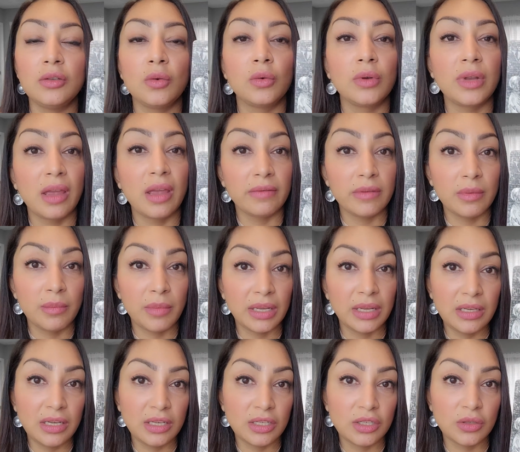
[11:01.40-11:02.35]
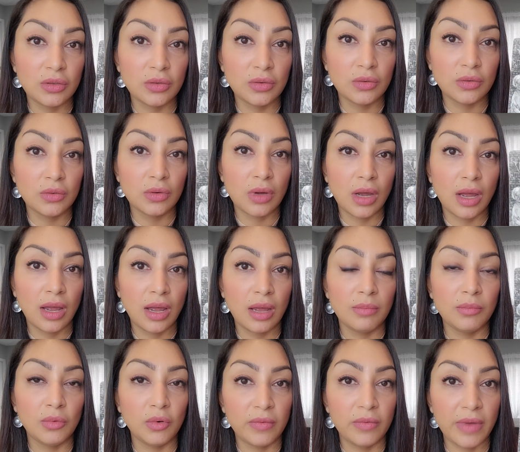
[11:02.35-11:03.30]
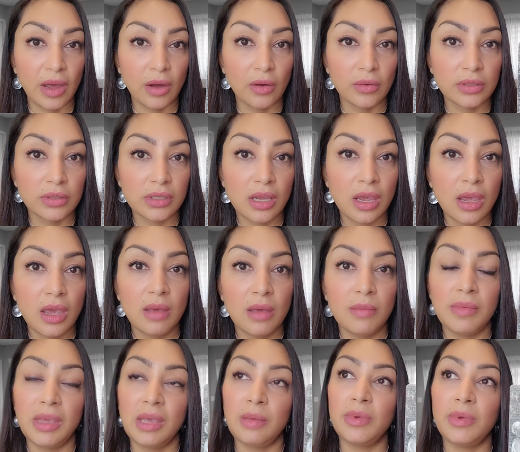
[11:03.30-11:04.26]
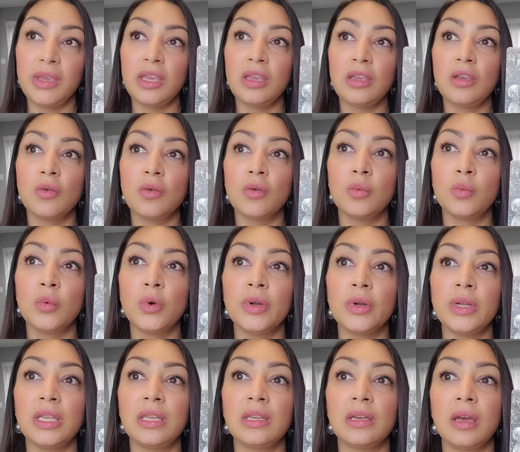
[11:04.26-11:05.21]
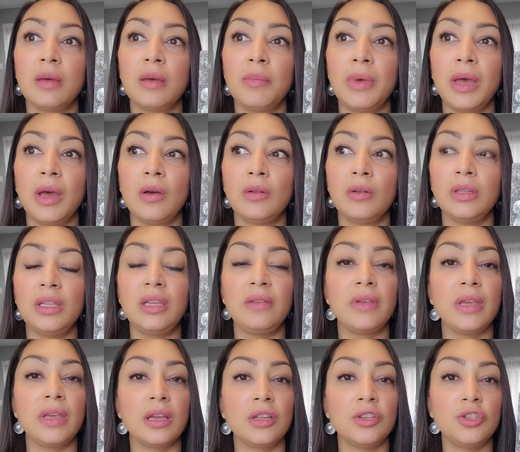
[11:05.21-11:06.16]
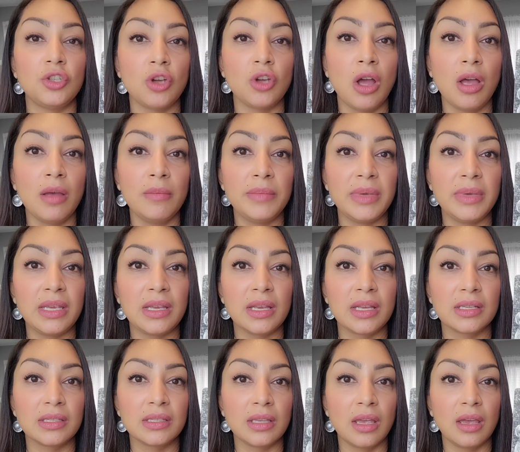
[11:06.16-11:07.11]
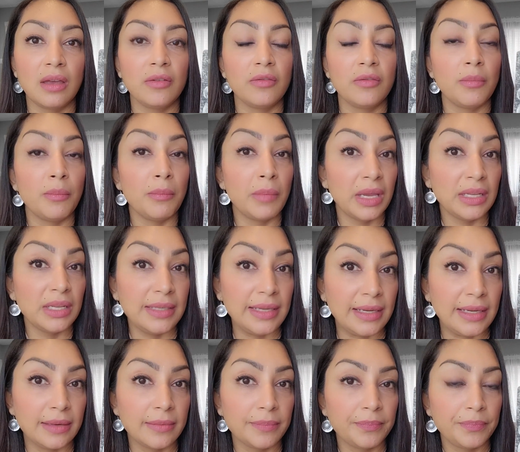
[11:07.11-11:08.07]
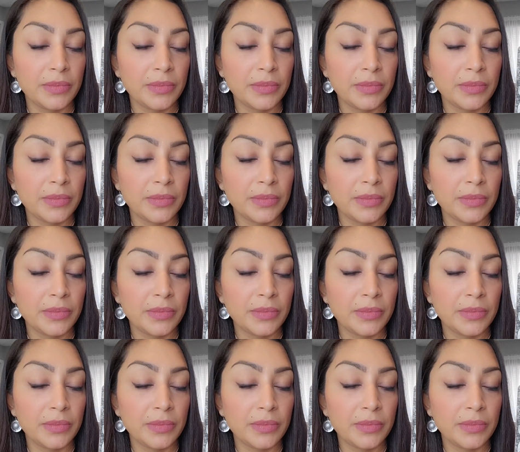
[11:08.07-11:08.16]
don't have the money to uh, move out. Maybe you're worried about leaving a job because of money.